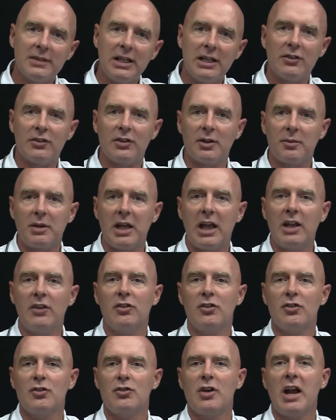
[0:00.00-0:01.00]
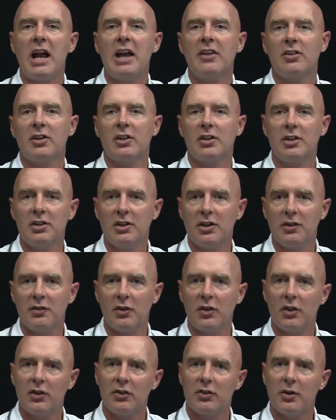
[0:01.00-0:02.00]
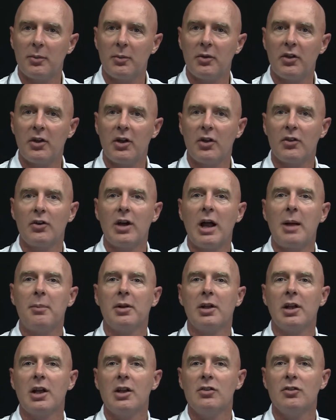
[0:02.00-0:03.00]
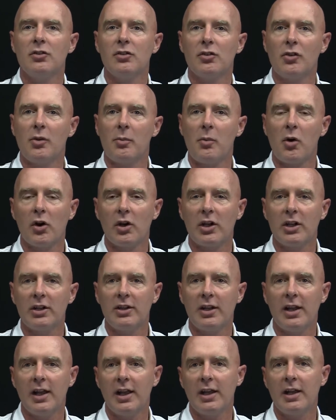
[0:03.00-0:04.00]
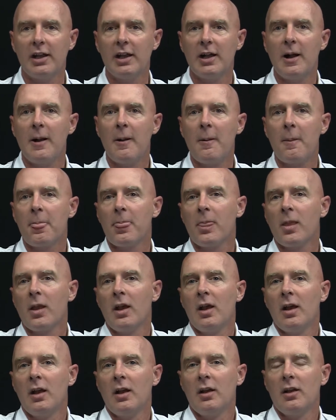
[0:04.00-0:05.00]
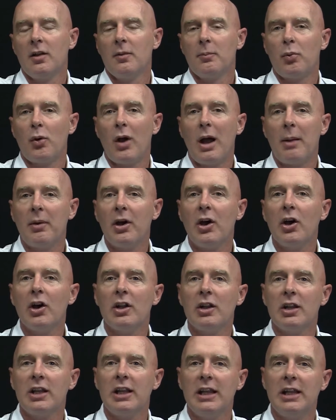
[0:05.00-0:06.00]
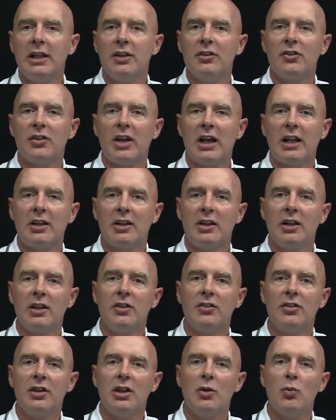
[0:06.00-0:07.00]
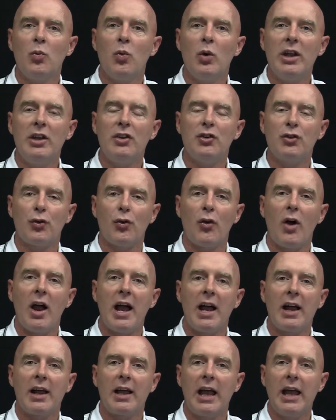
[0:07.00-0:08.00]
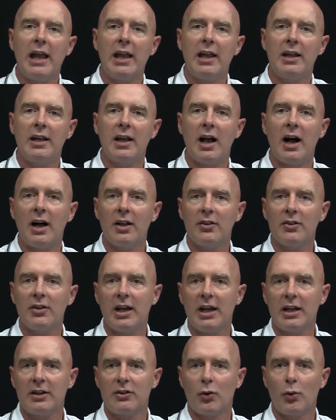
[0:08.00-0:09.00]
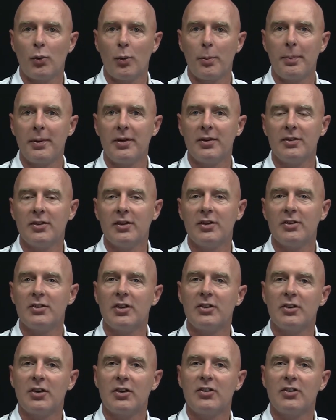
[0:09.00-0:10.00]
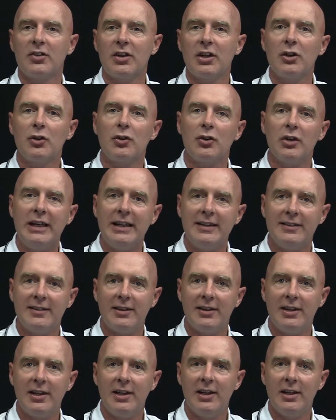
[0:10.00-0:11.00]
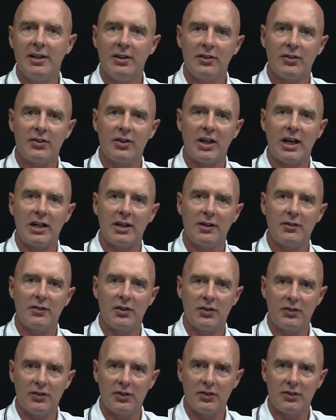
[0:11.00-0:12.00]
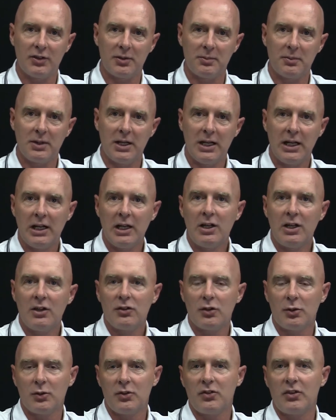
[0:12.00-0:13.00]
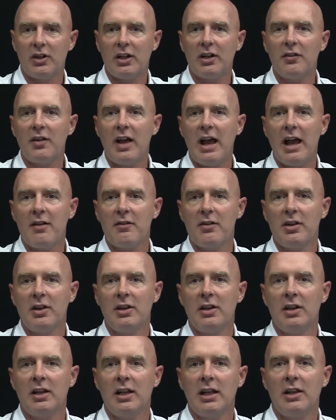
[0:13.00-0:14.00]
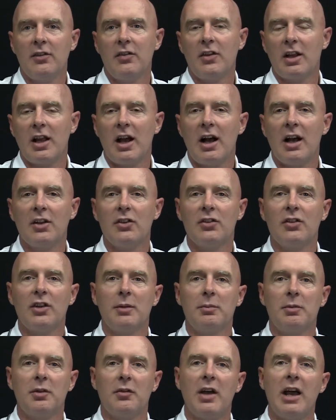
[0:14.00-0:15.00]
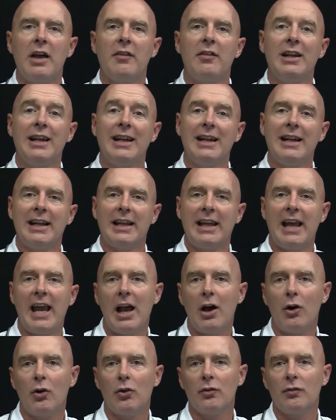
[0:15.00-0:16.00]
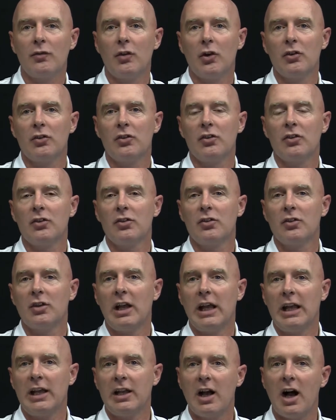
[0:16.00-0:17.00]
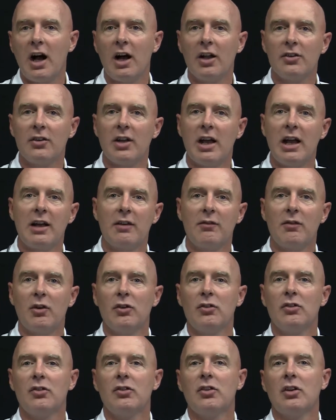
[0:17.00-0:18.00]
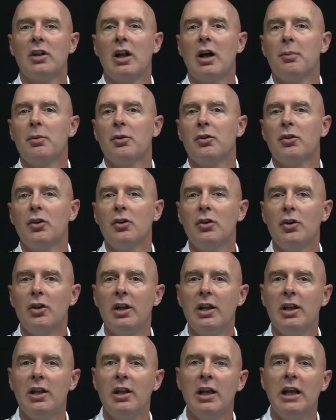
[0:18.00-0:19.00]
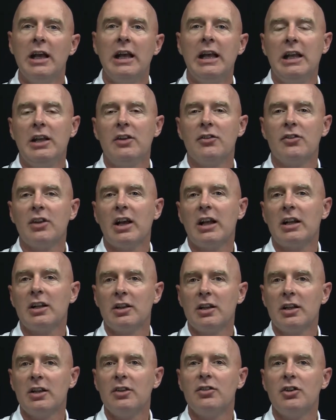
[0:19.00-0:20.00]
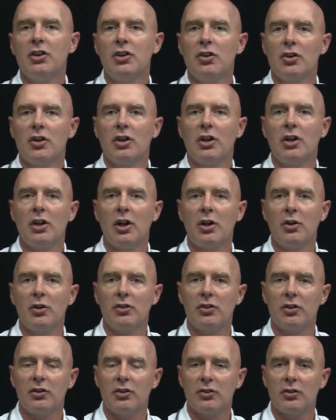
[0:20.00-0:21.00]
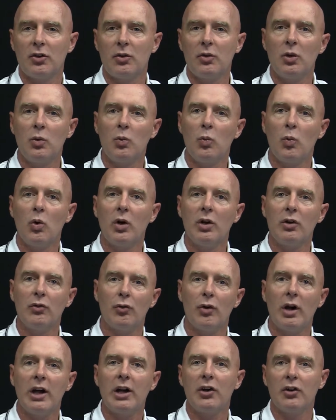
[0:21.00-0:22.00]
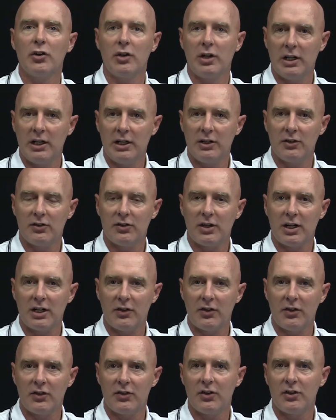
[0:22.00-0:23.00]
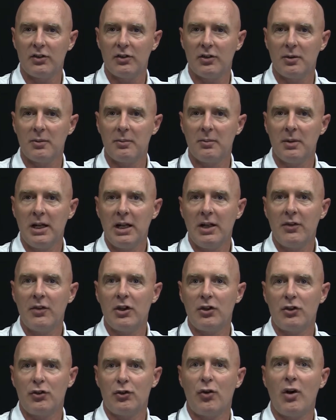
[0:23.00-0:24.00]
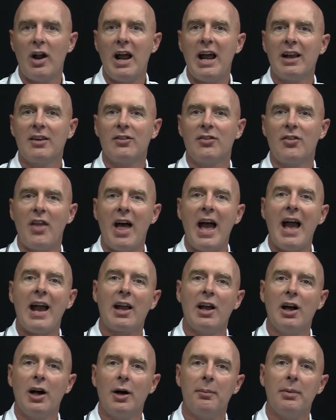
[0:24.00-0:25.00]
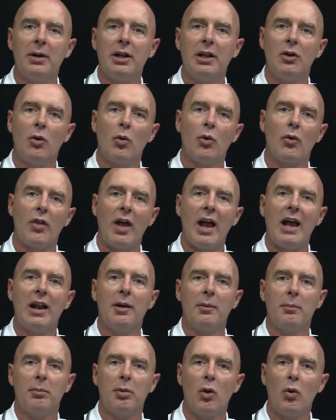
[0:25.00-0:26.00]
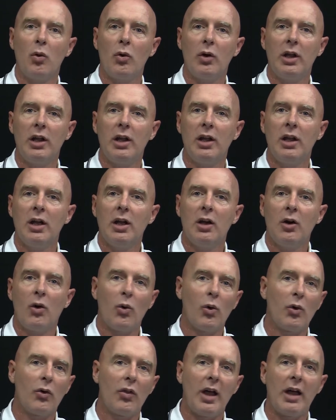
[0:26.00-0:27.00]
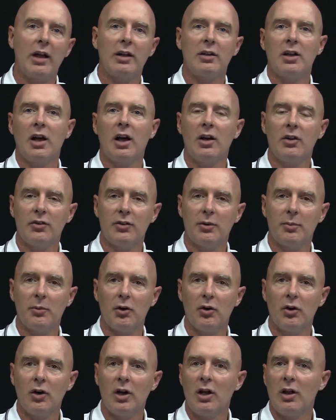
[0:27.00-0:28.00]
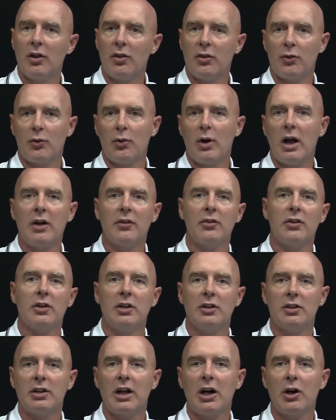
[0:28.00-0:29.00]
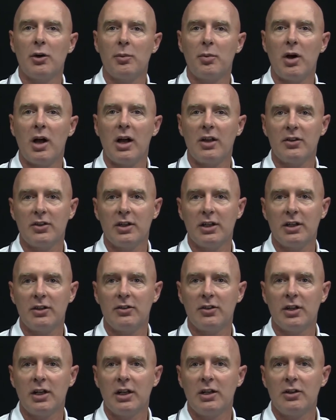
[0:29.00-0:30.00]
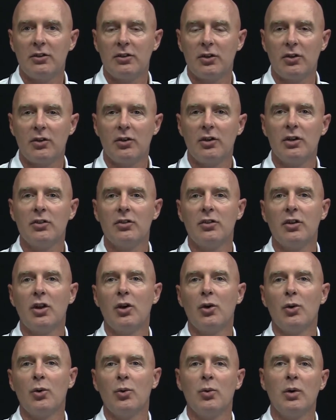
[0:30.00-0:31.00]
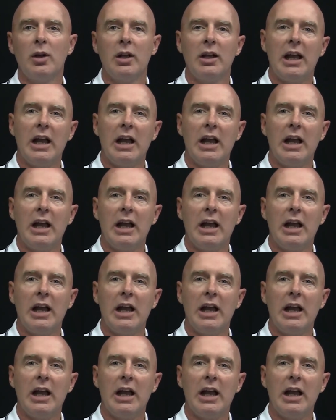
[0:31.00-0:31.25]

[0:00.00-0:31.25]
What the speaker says: in some cases, drastically different than some of the other applications on the market today. Primarily inside of Lizzy, we track a contact or business as a single entity inside of the system. So instead of having the concept of having an account versus a contact versus an opportunity, inside of Lizzy, you're going to notice that there's only one record inside of the system that tracks that company or that employee or that customer throughout the entire process. So there is no